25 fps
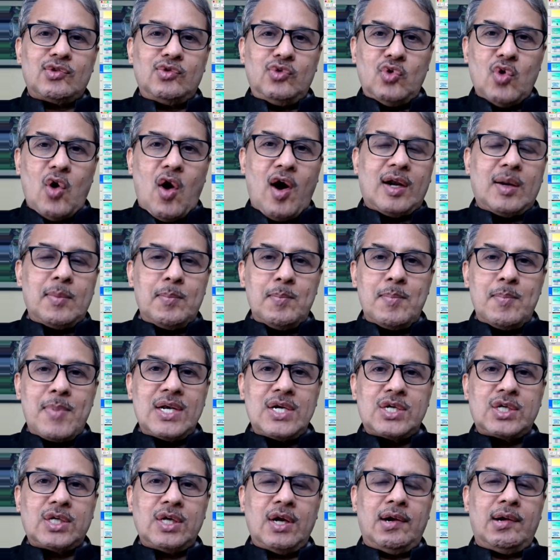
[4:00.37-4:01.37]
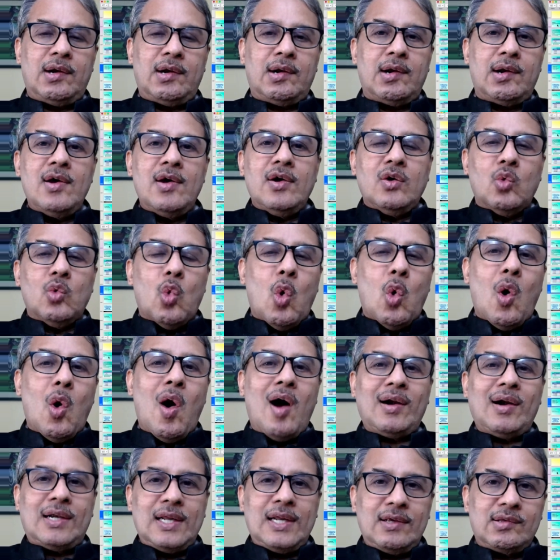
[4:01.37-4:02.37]
not mentioned
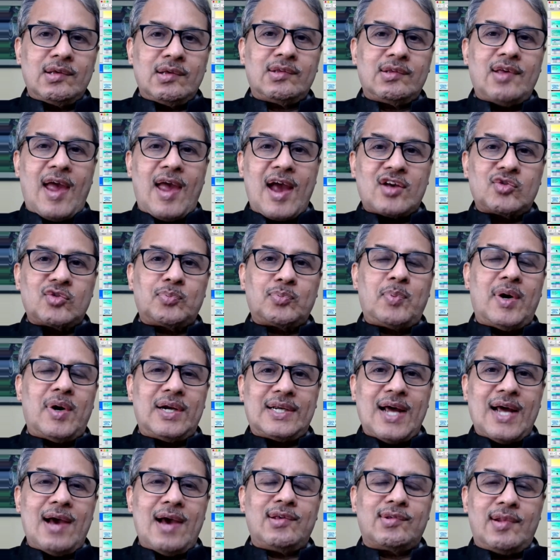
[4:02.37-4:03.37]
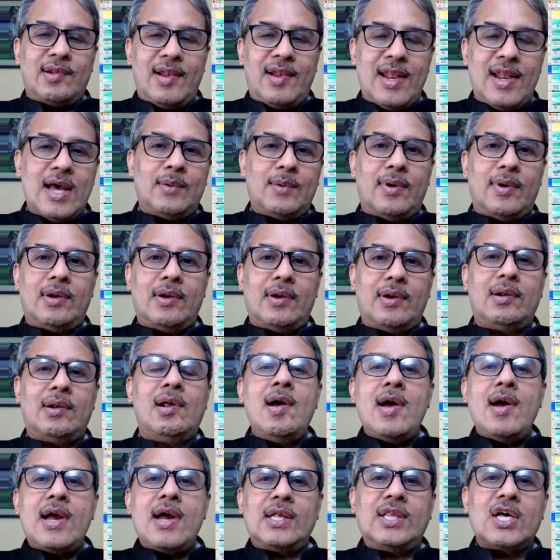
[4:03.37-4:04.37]
what is his expertise level
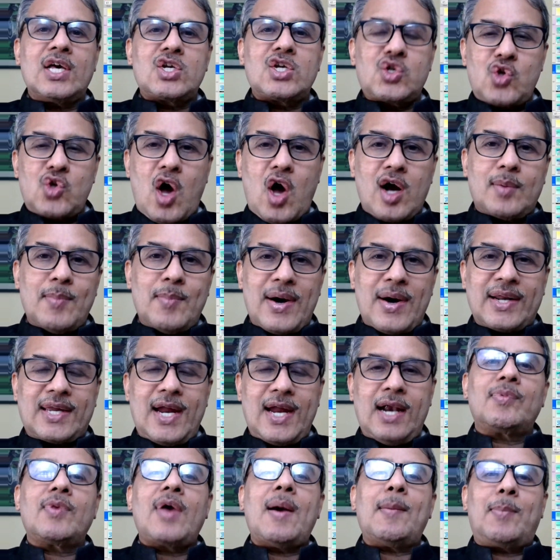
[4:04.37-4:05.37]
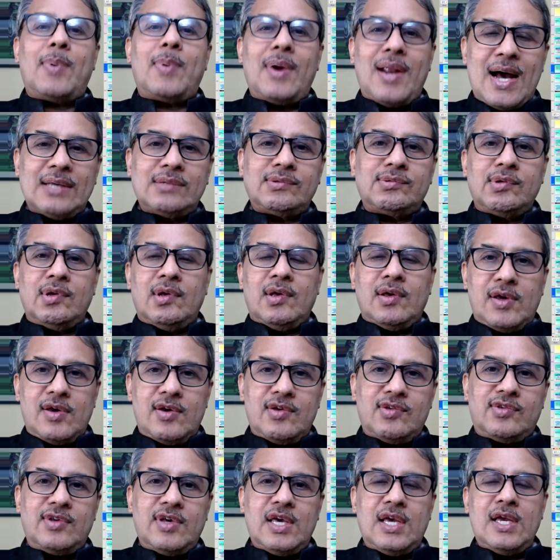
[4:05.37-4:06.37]
in the stock market. Plus,
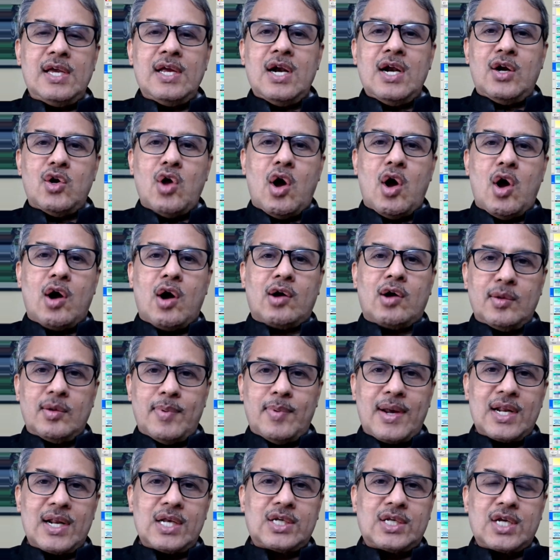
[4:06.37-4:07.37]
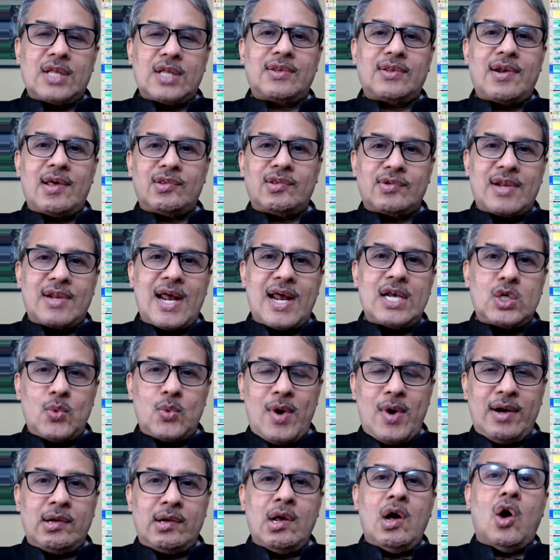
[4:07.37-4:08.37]
is he Dr. Bharath Chandra's
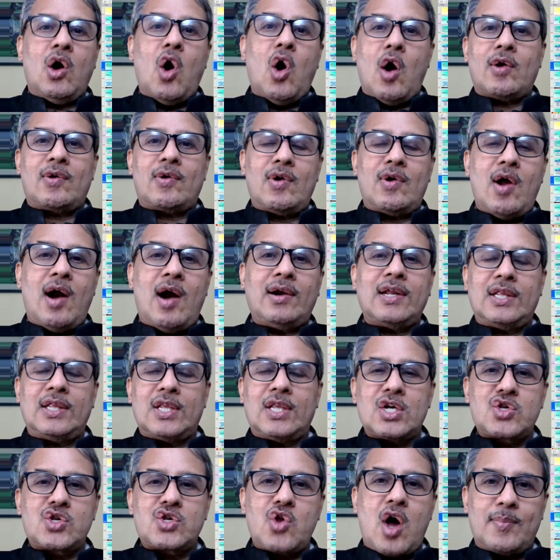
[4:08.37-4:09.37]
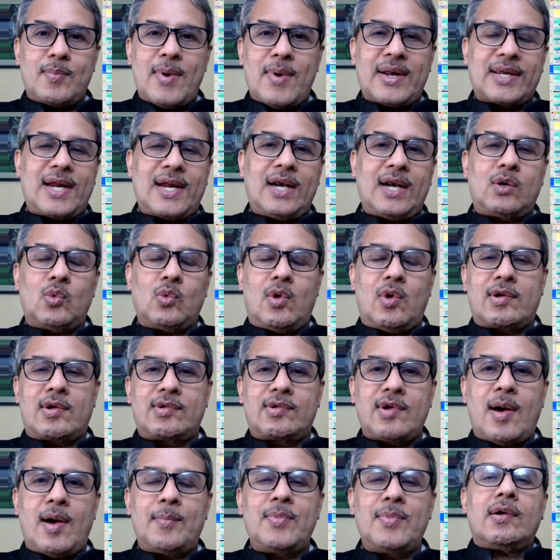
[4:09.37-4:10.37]
graduate or not in the stock market
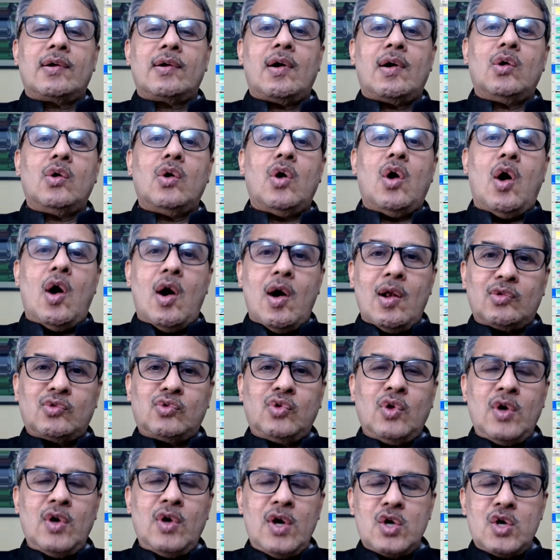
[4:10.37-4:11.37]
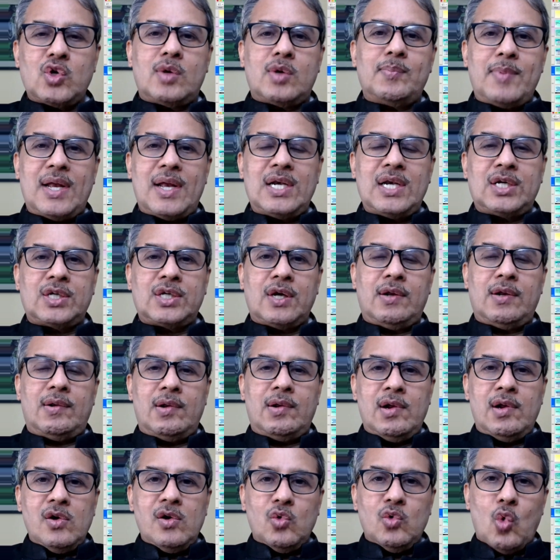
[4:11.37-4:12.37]
workshop? Also, you should mention
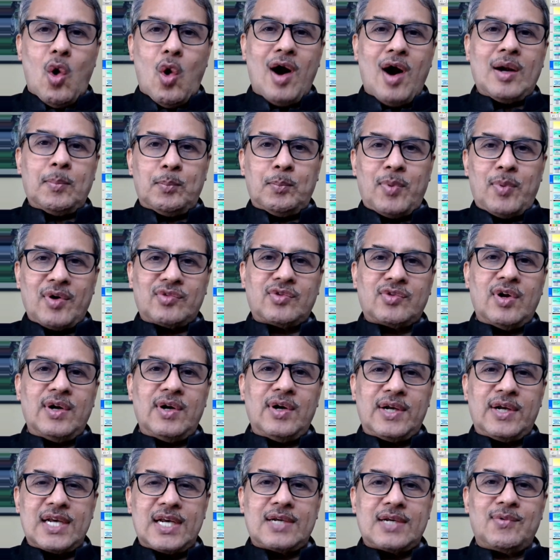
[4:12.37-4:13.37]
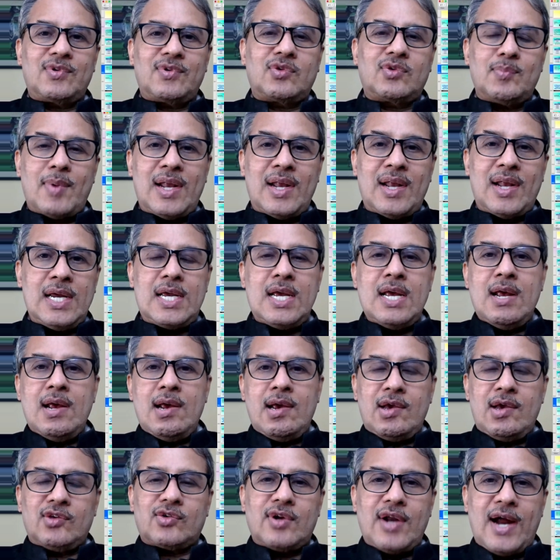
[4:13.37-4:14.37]
what percentage of his money
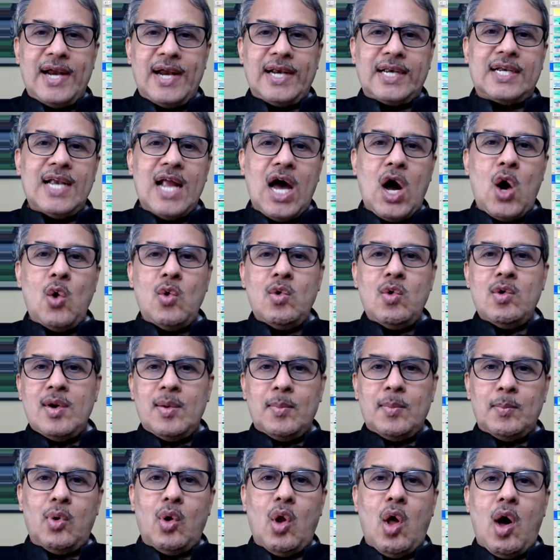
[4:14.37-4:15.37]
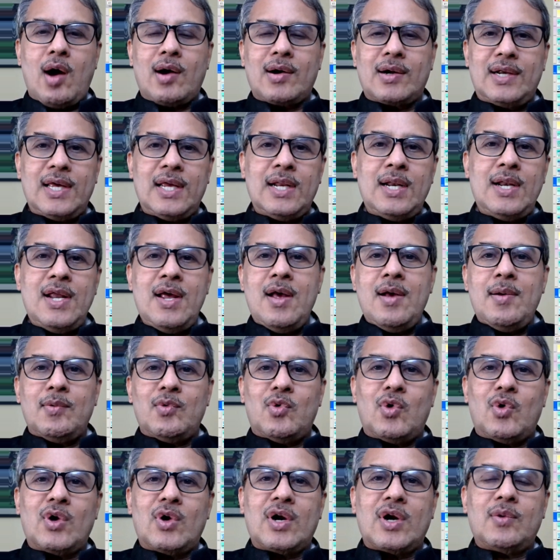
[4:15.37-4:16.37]
is right now blocked in
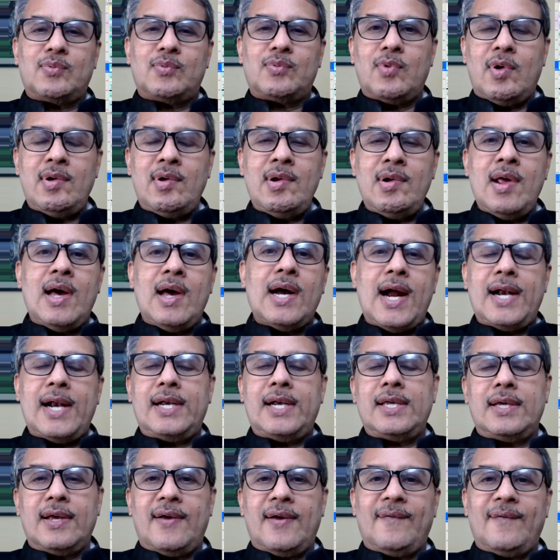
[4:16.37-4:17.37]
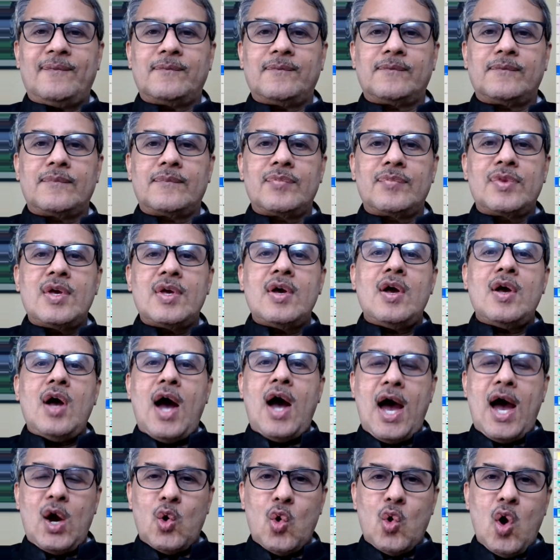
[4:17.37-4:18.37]
Vodafone Idea.
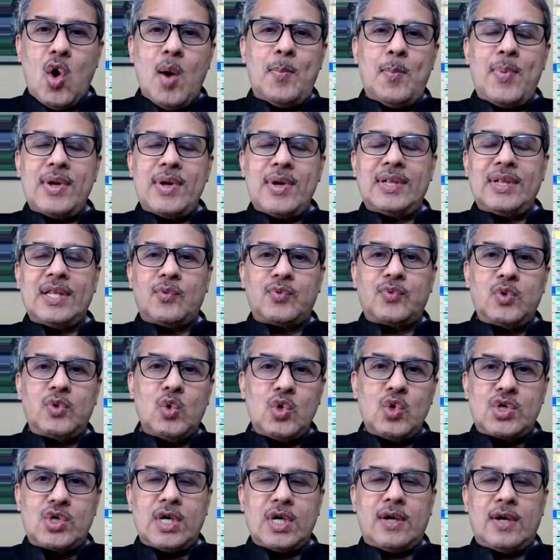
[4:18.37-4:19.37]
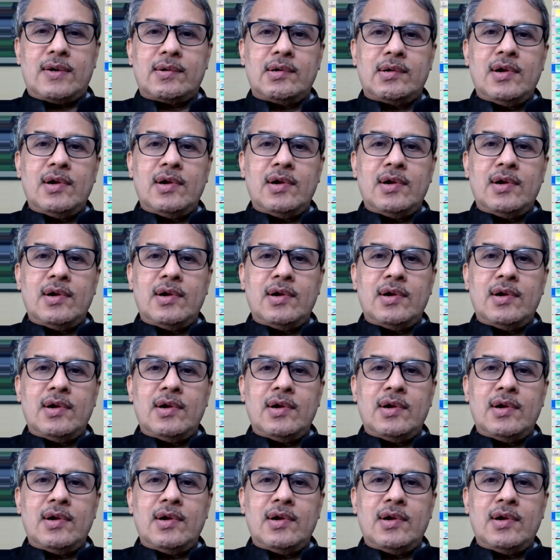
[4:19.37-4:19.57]
I hope in the future,